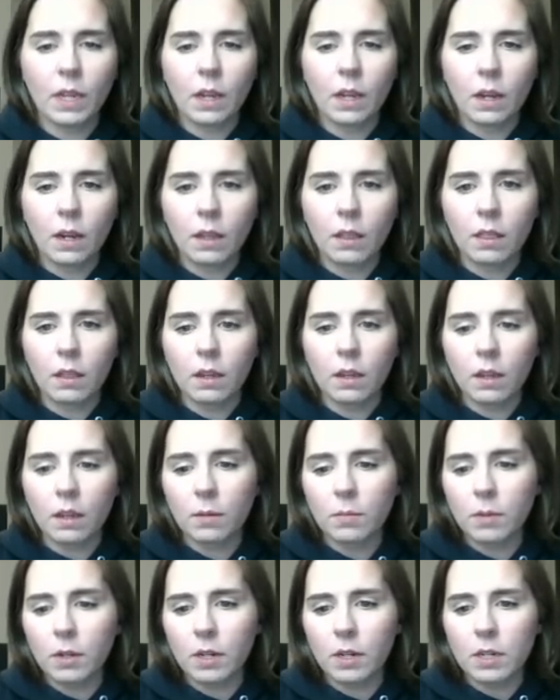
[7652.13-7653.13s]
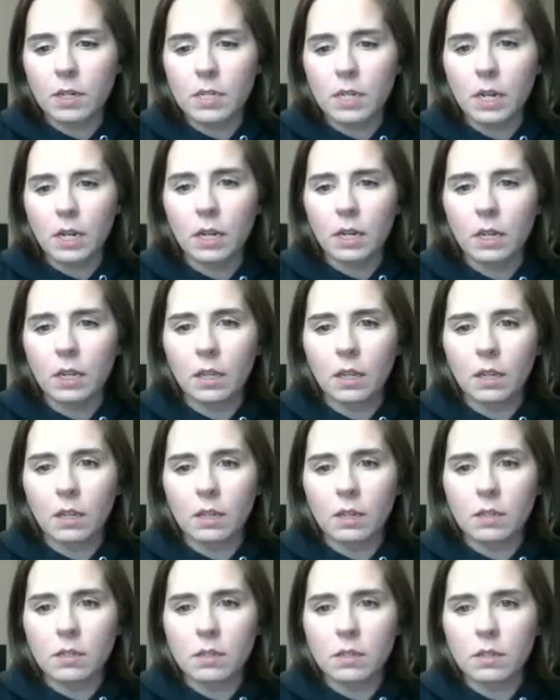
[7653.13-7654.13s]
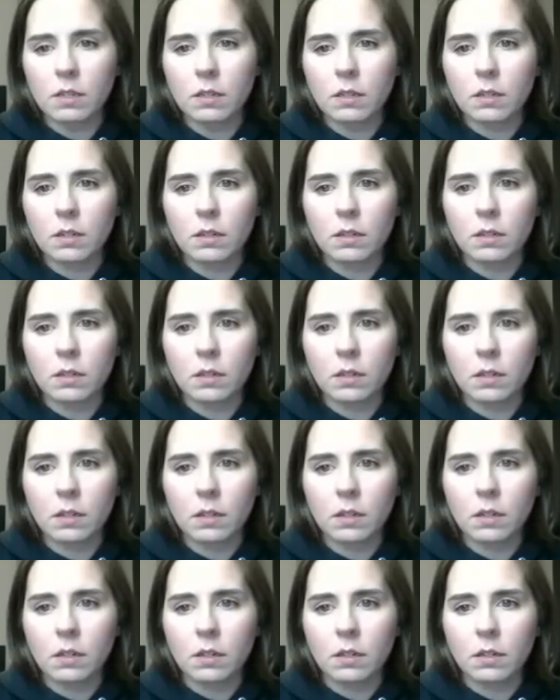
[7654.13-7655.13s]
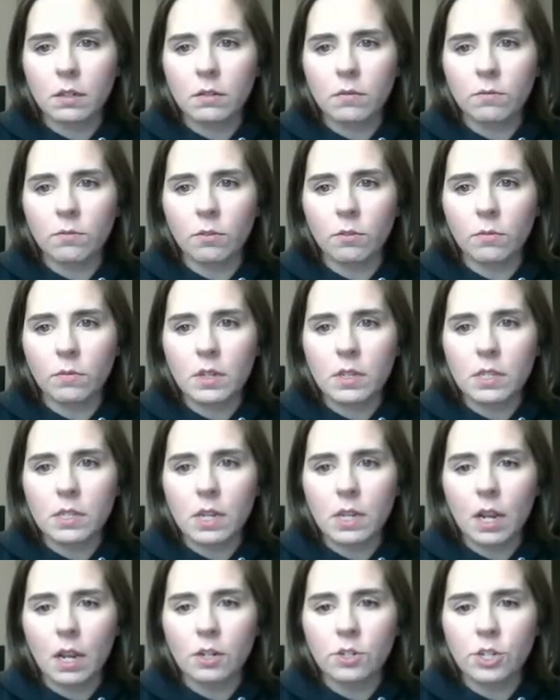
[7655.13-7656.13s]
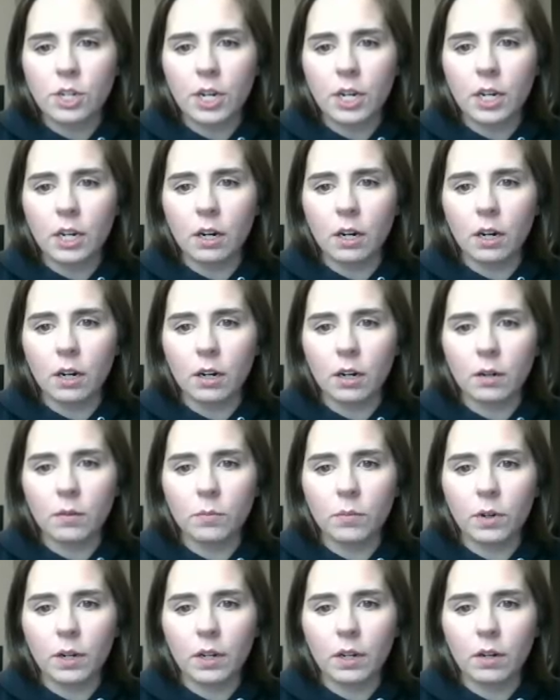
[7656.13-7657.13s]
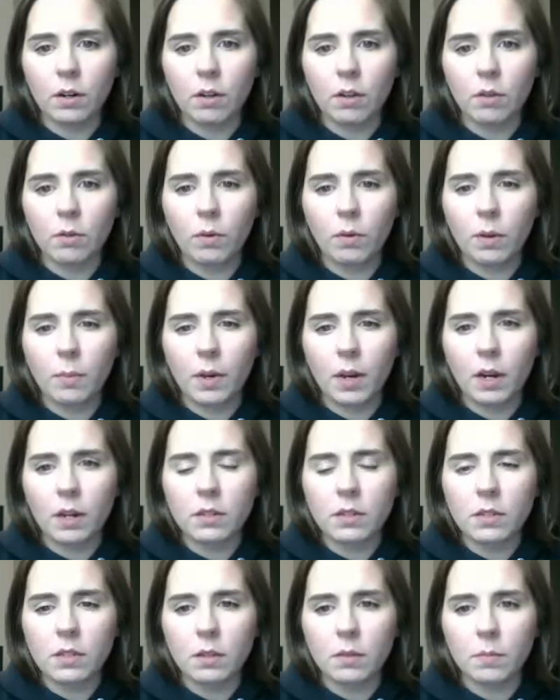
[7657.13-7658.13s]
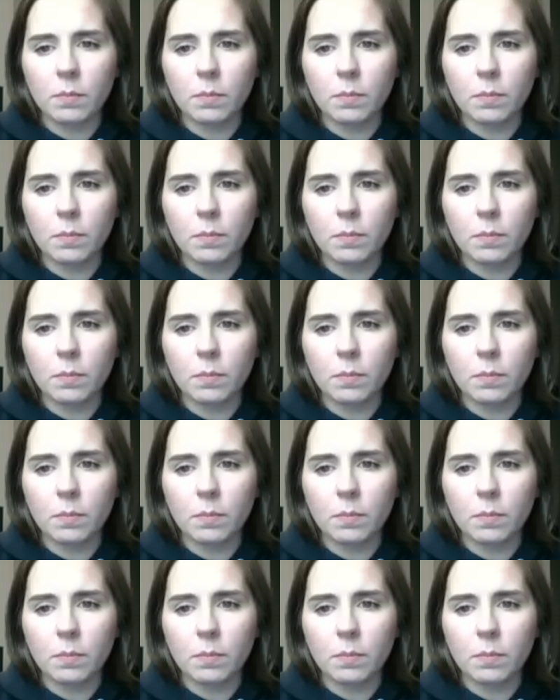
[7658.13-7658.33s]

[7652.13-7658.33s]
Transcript: I think I'm going to take this from this edge here, bring it all the way back to the